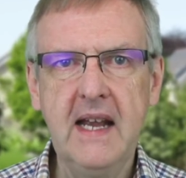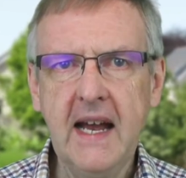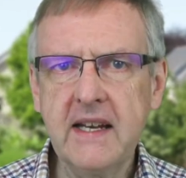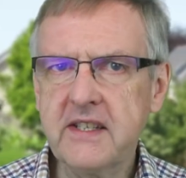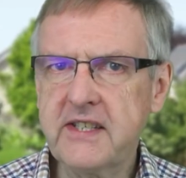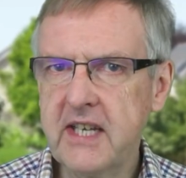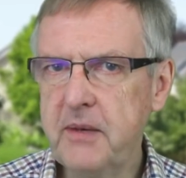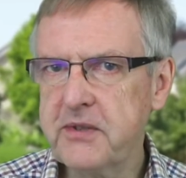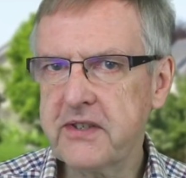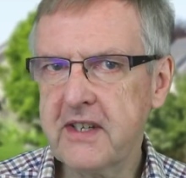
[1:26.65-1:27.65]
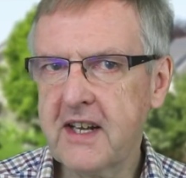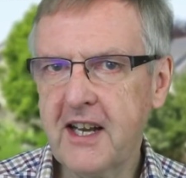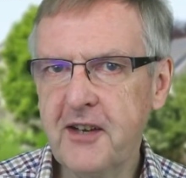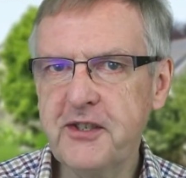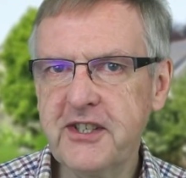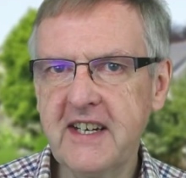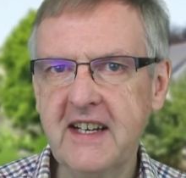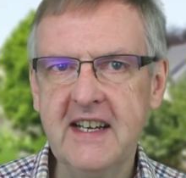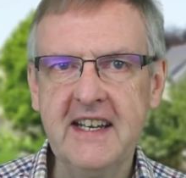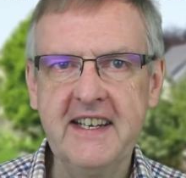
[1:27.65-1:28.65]
And it seems that the closer
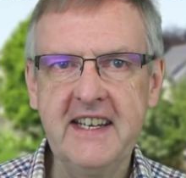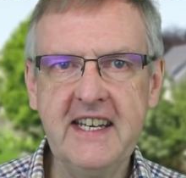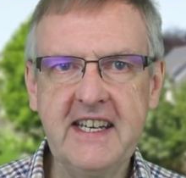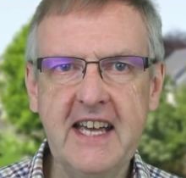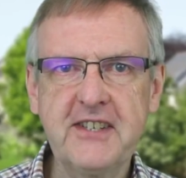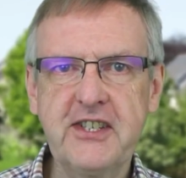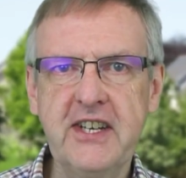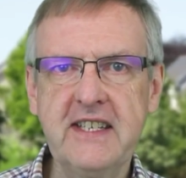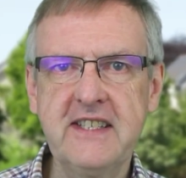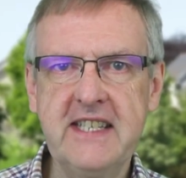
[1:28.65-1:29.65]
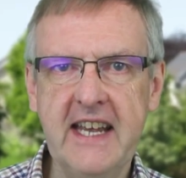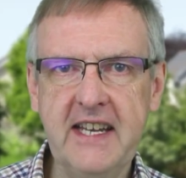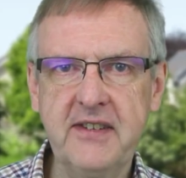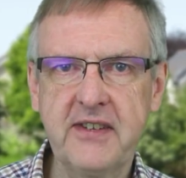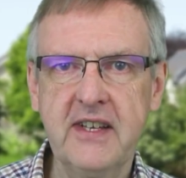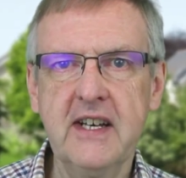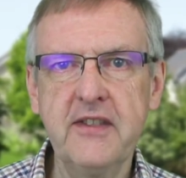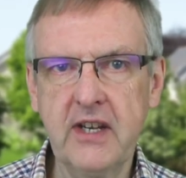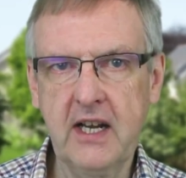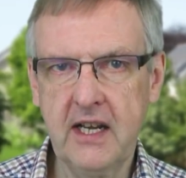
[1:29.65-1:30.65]
he gets to his death,
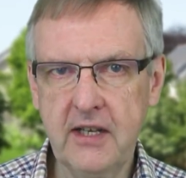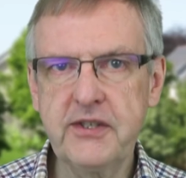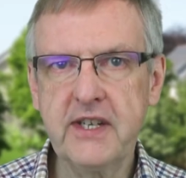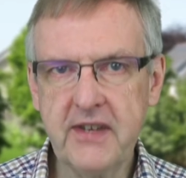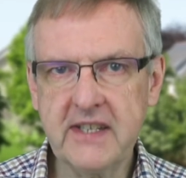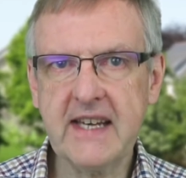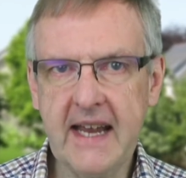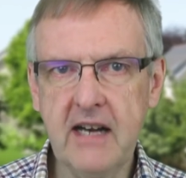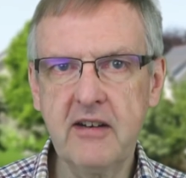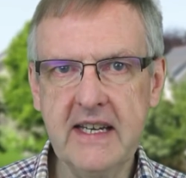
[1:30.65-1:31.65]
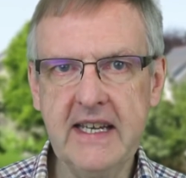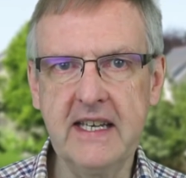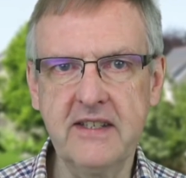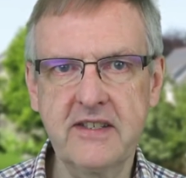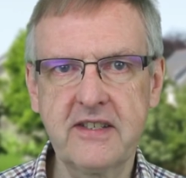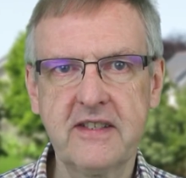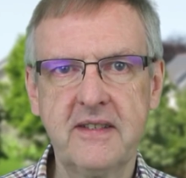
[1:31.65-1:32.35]
the closer this hour is.